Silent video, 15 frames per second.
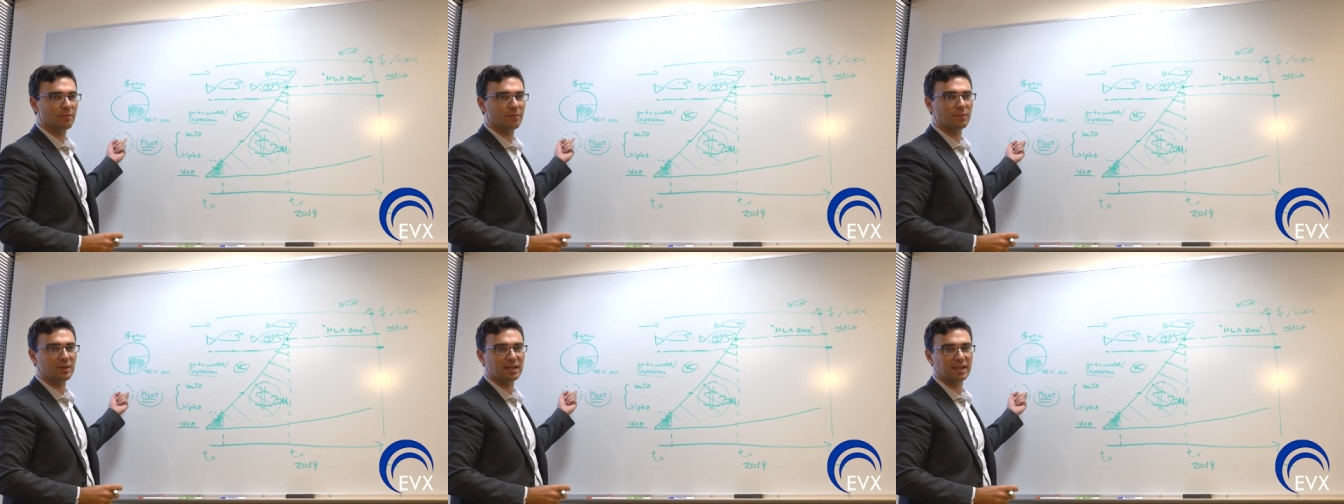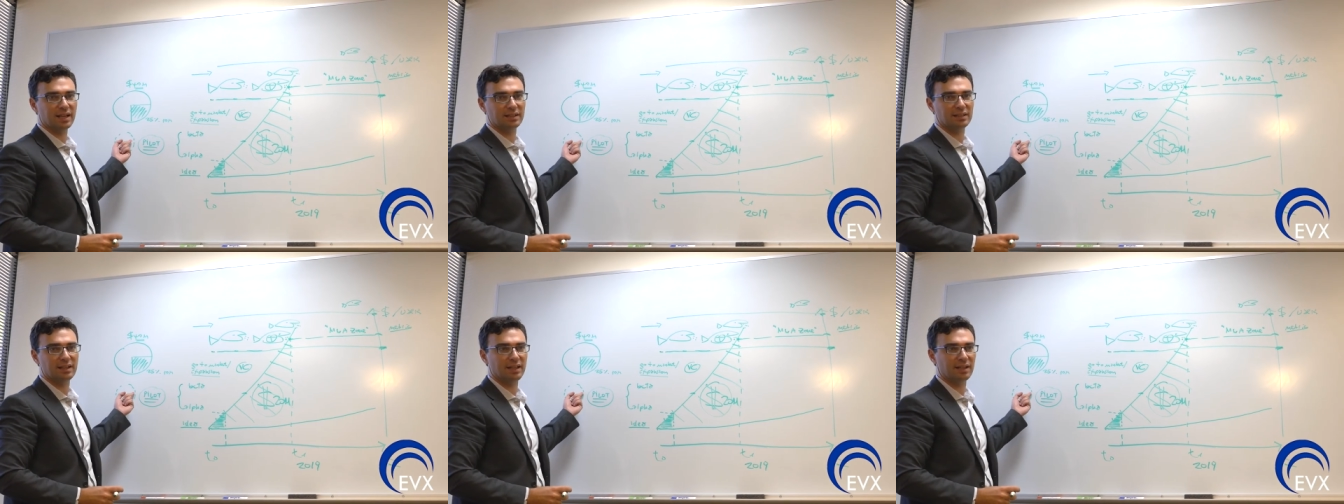we
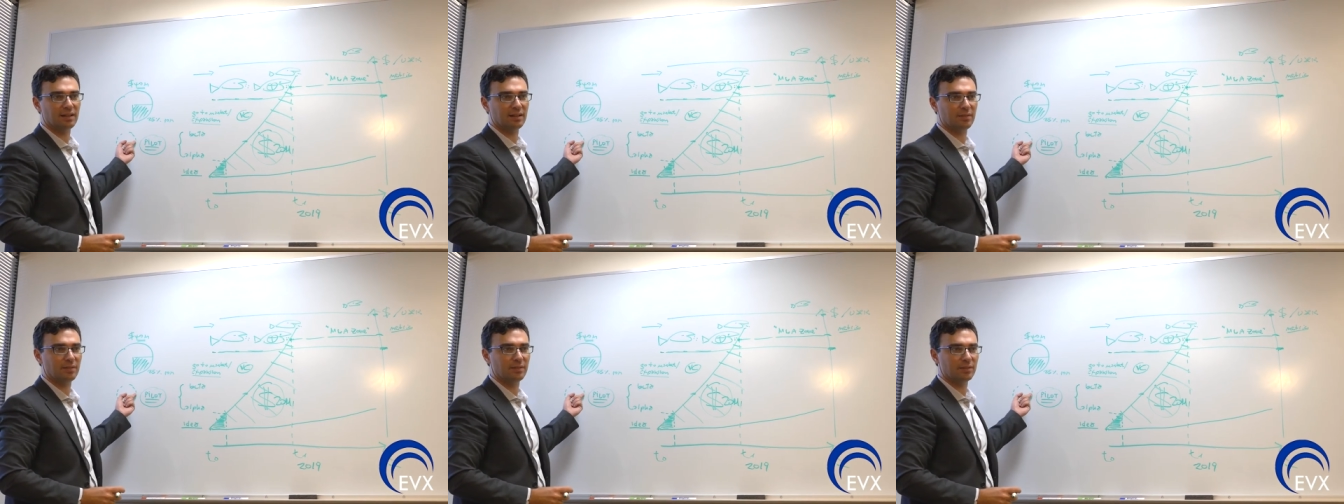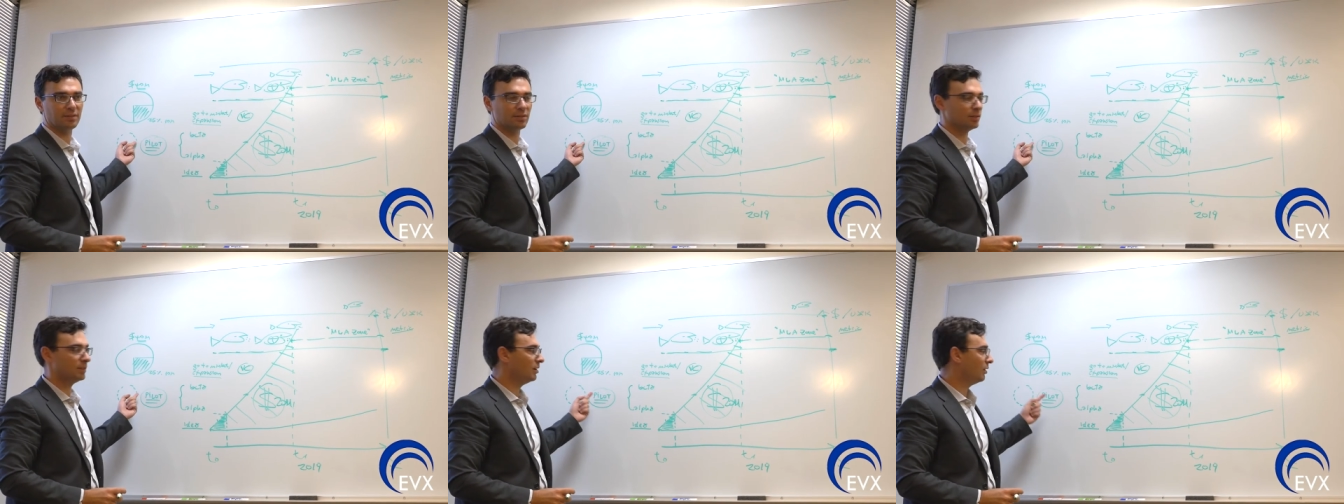can't tell.
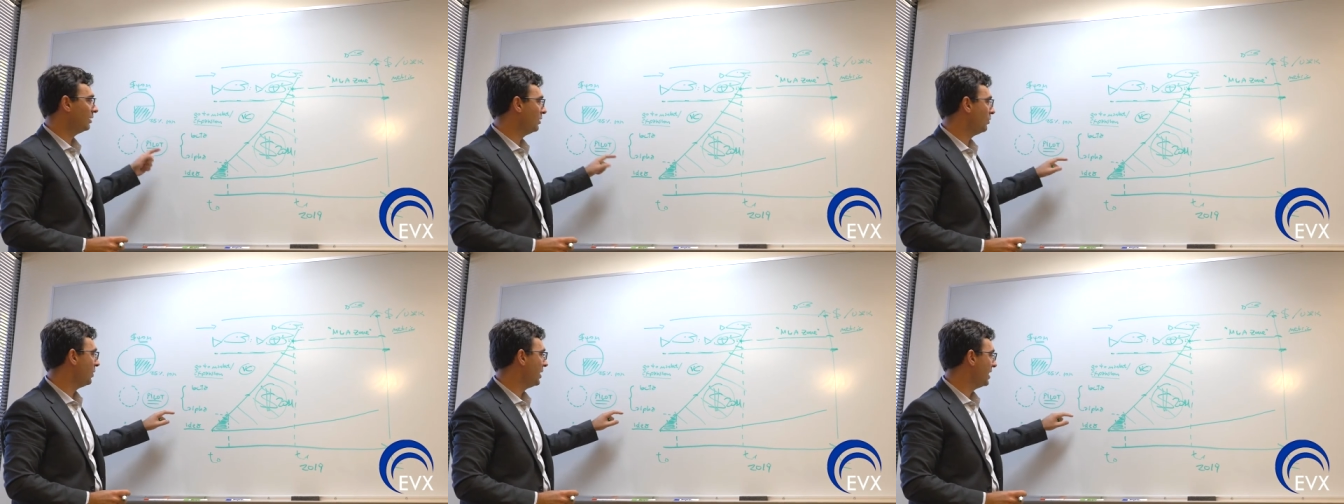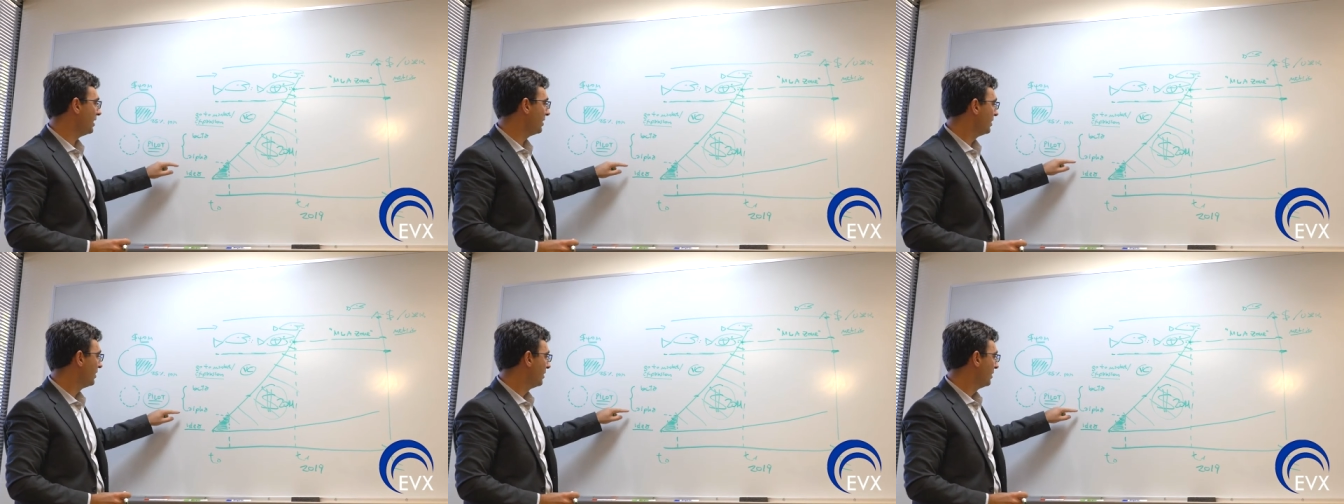So the only
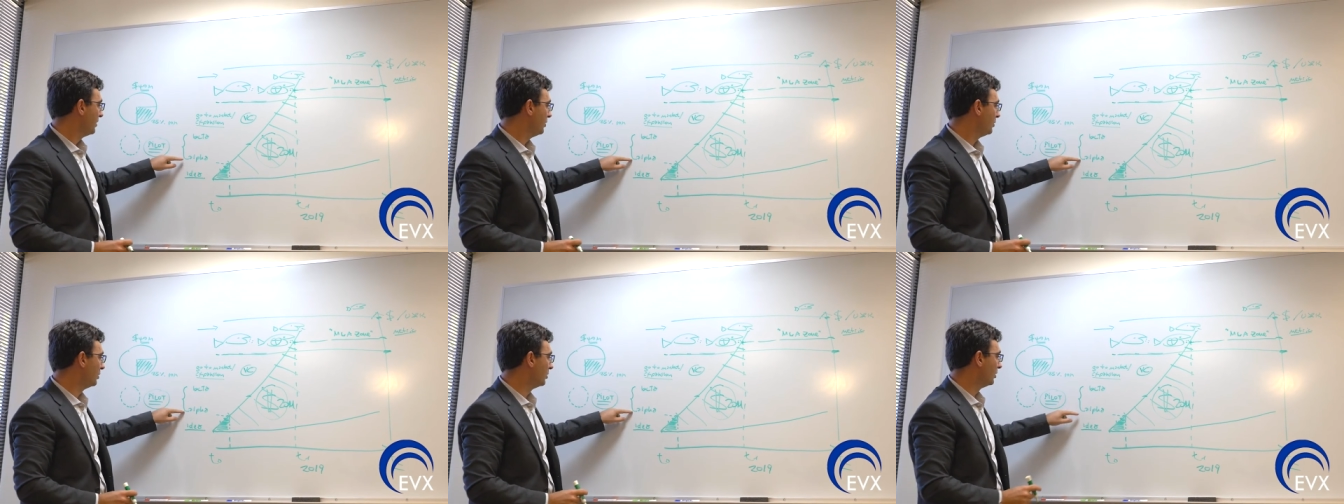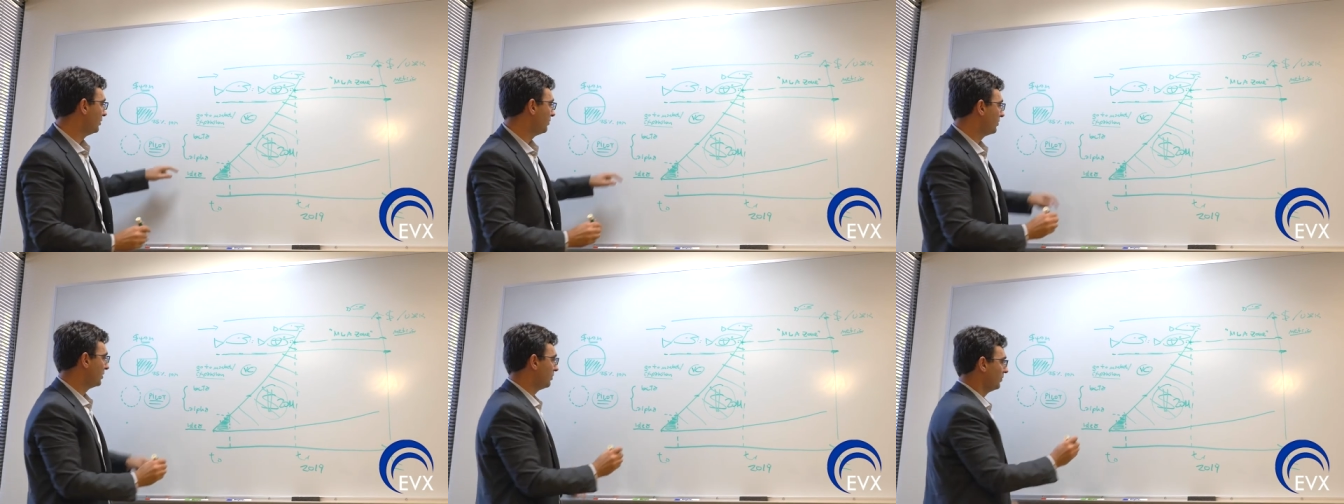way you go
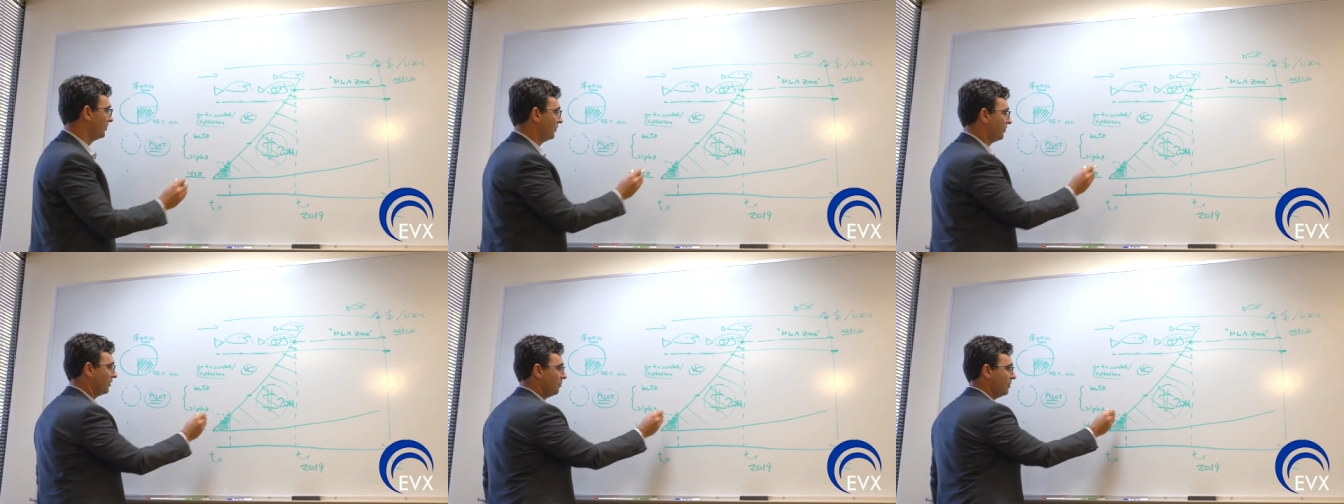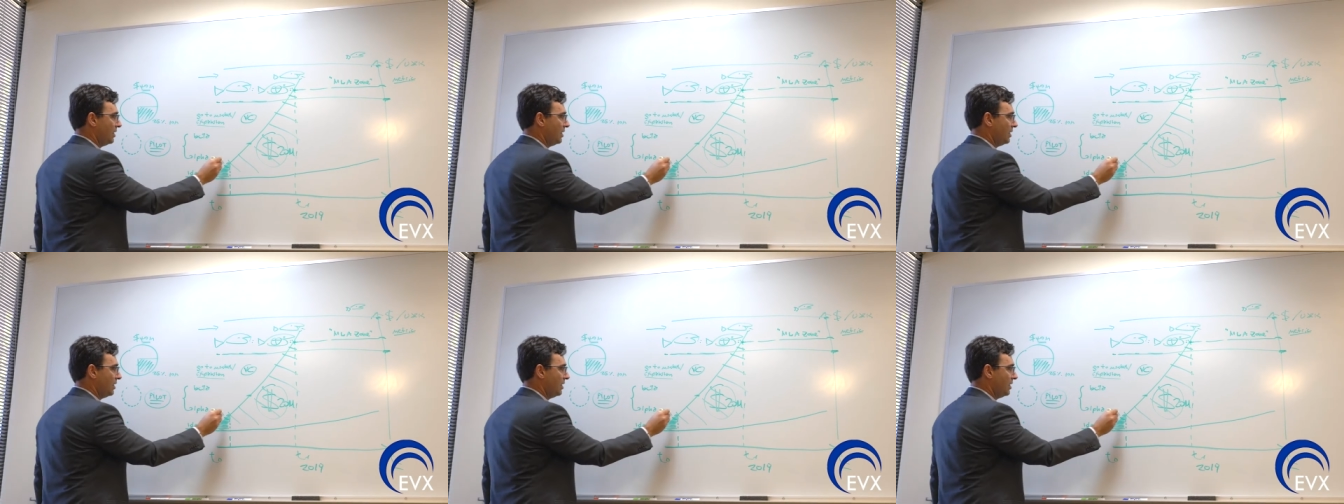from, from